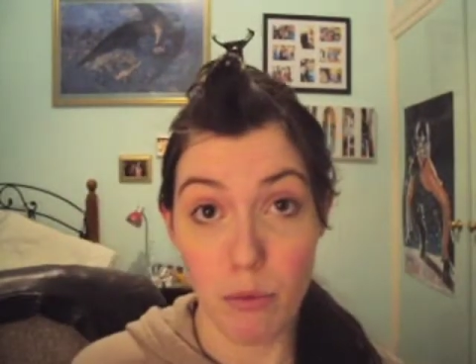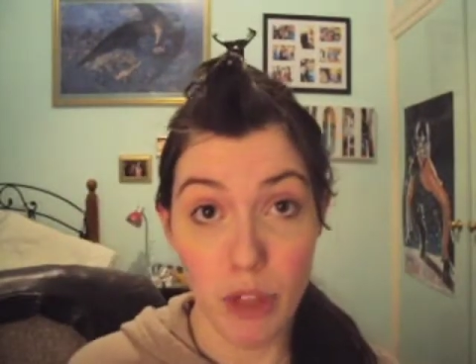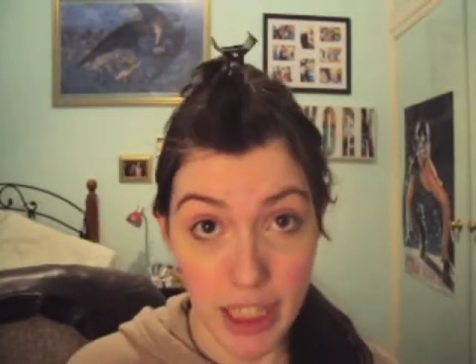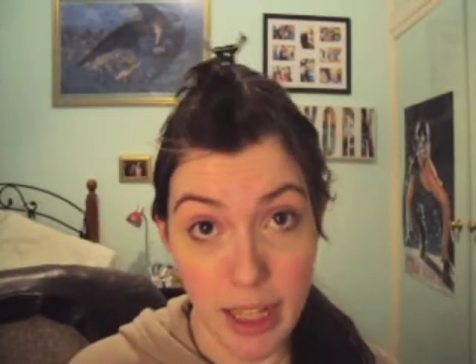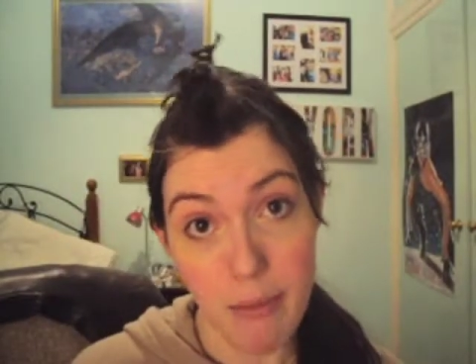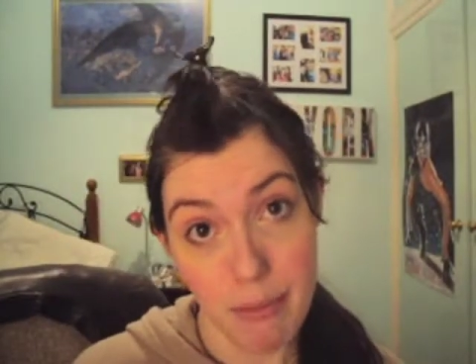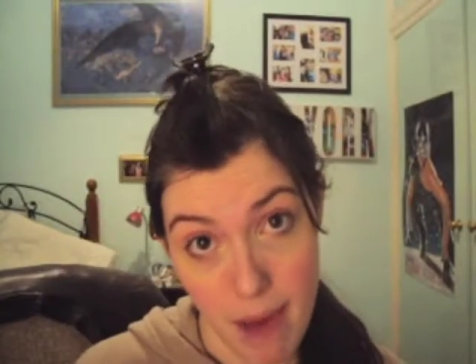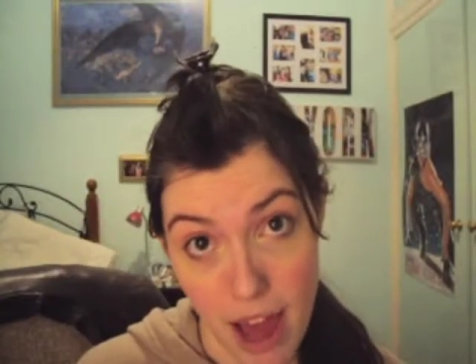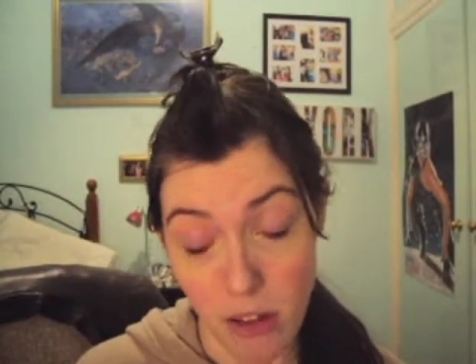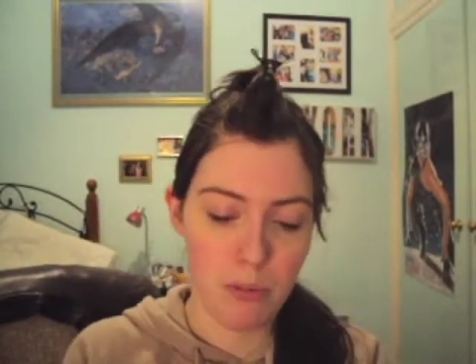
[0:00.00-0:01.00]
am really
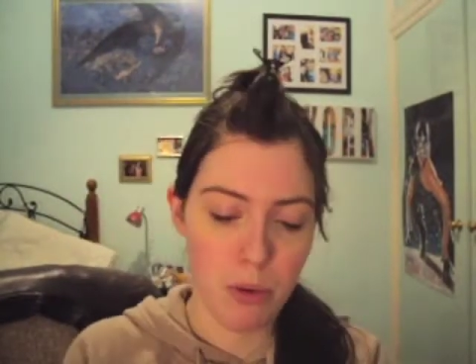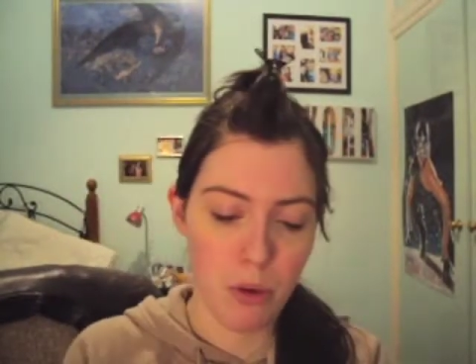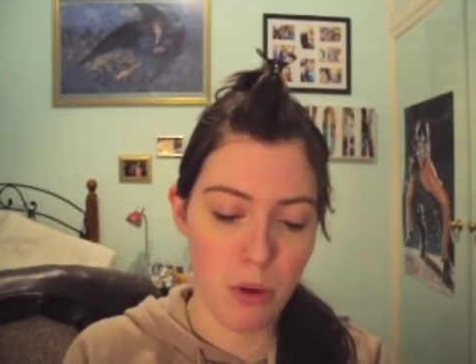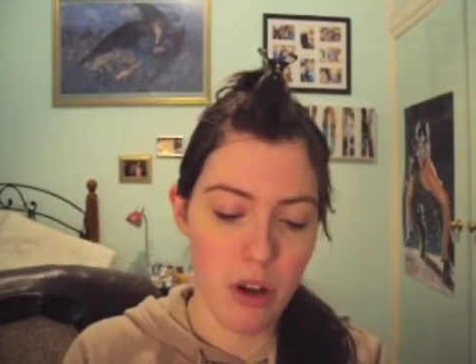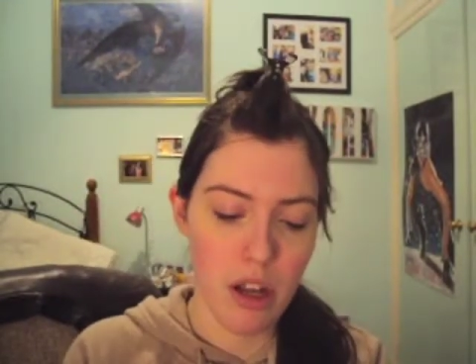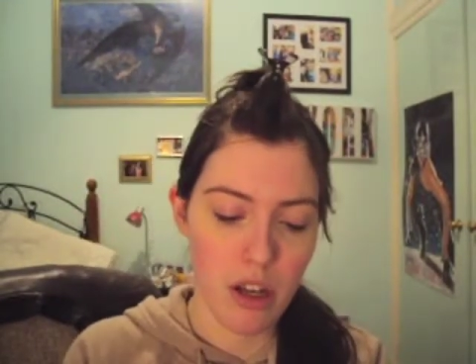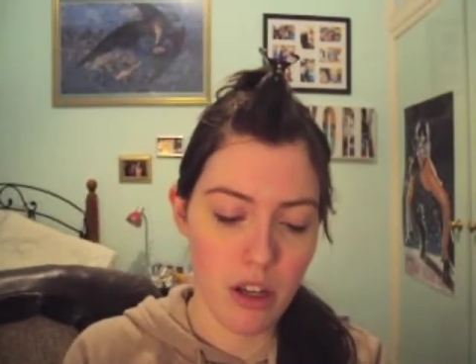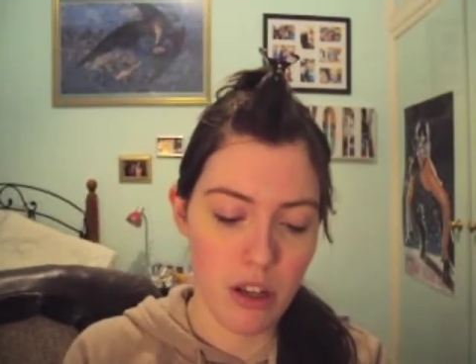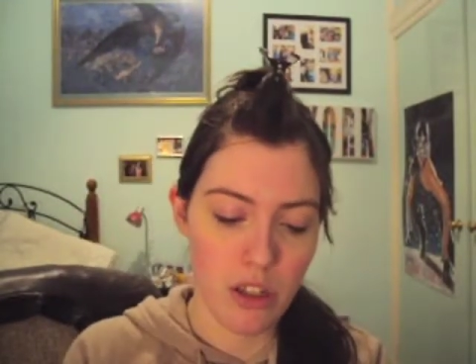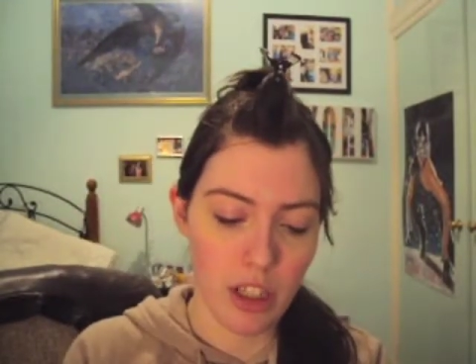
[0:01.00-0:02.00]
pale. Put
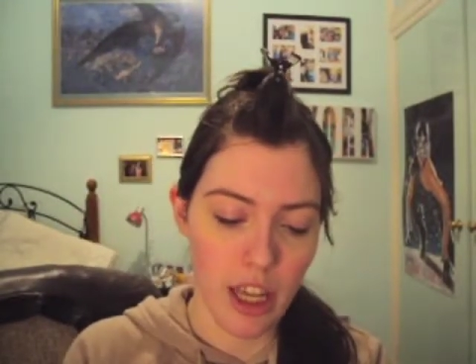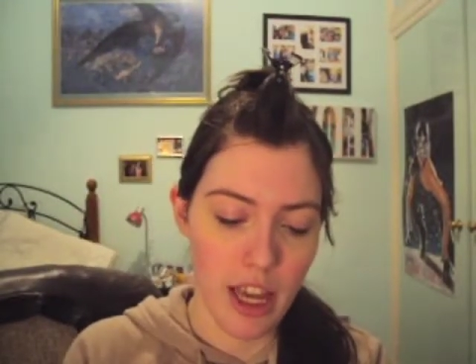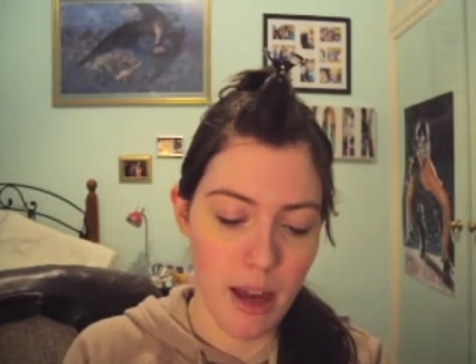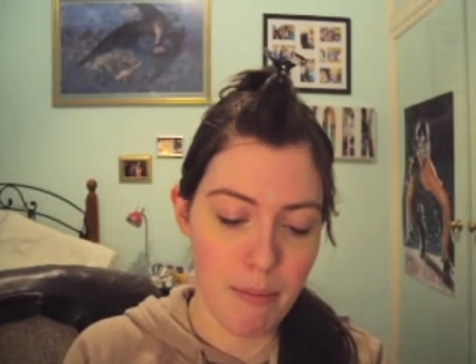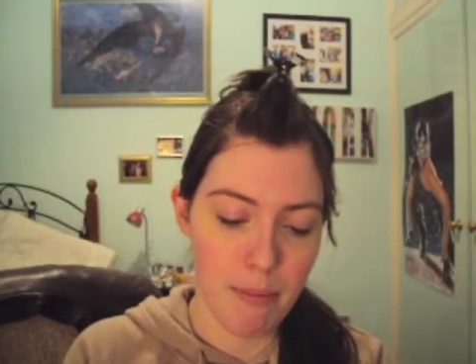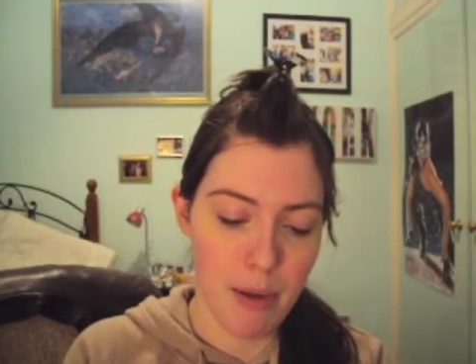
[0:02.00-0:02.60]
usually a